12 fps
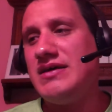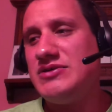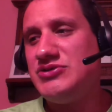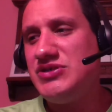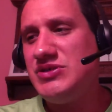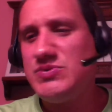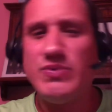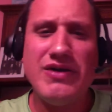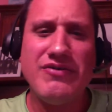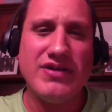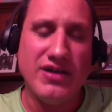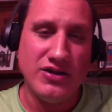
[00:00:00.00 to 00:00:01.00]
She's
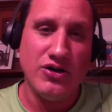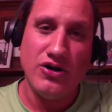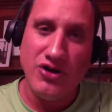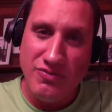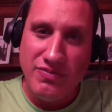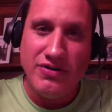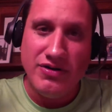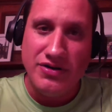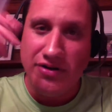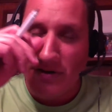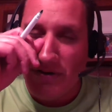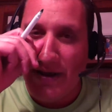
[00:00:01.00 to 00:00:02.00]
wearing a garb
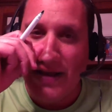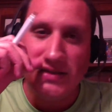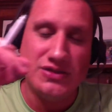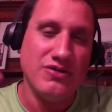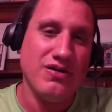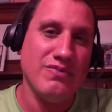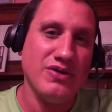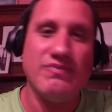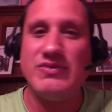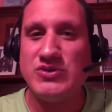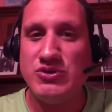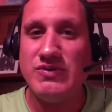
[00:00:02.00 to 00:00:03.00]
on her head, so I'm
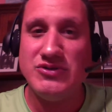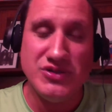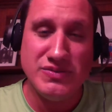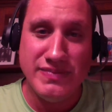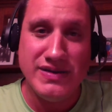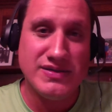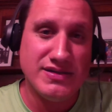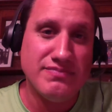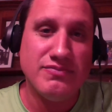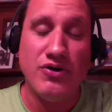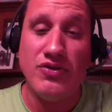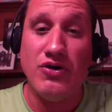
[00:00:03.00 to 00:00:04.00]
assuming she's
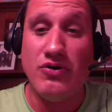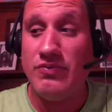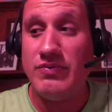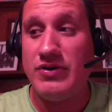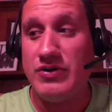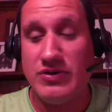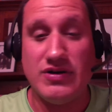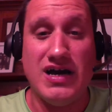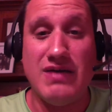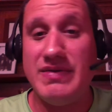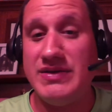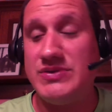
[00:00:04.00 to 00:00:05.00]
Muslim. Although her
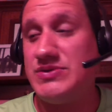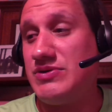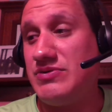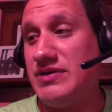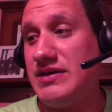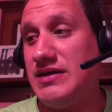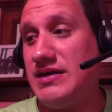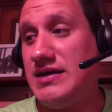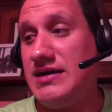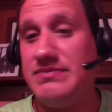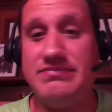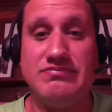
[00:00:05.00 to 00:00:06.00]
comment certainly
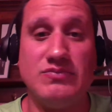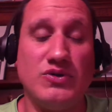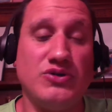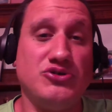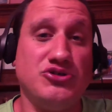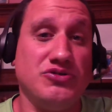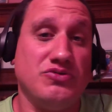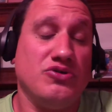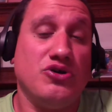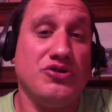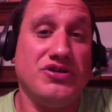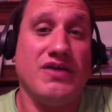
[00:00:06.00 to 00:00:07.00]

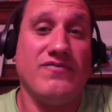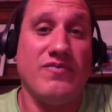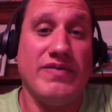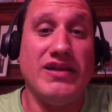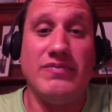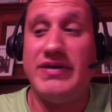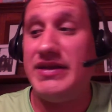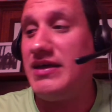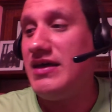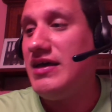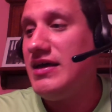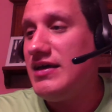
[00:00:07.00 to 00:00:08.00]
could come from anybody.
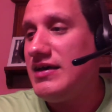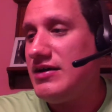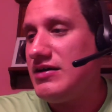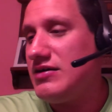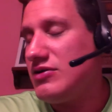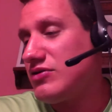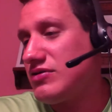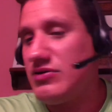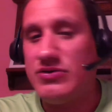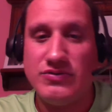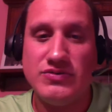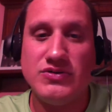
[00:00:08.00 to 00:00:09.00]

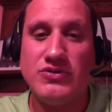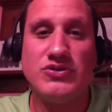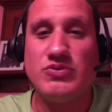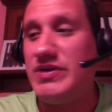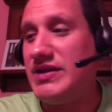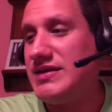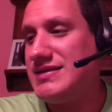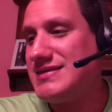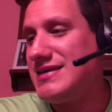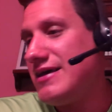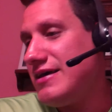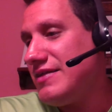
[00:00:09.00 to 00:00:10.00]
Her tweet
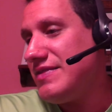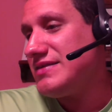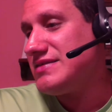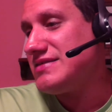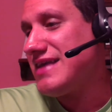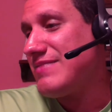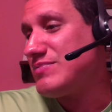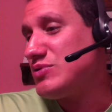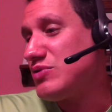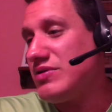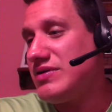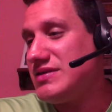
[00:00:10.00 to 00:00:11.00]
is, "This is
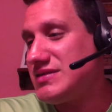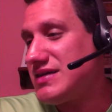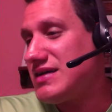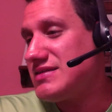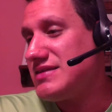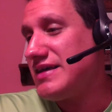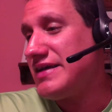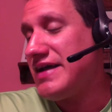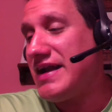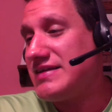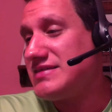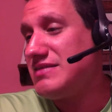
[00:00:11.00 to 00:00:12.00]
absolutely disgusting and
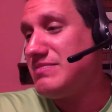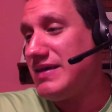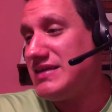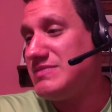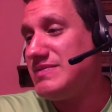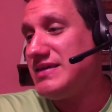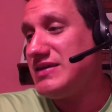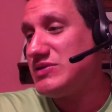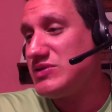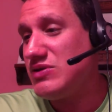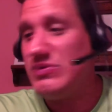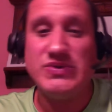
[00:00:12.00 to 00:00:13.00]
honestly makes me
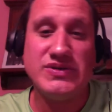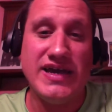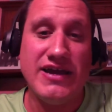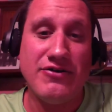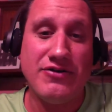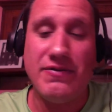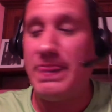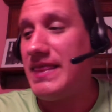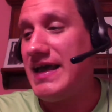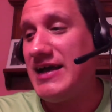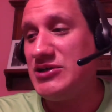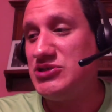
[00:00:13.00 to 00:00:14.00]
so scared."
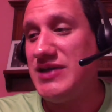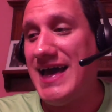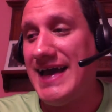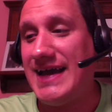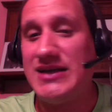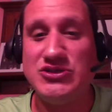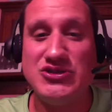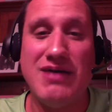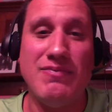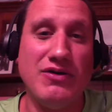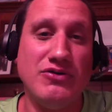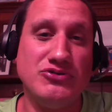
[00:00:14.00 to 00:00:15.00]
Hashtag
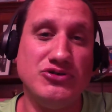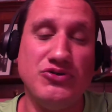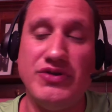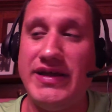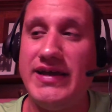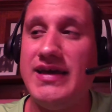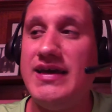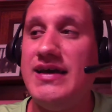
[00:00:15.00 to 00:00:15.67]
Chapel Hill shooting.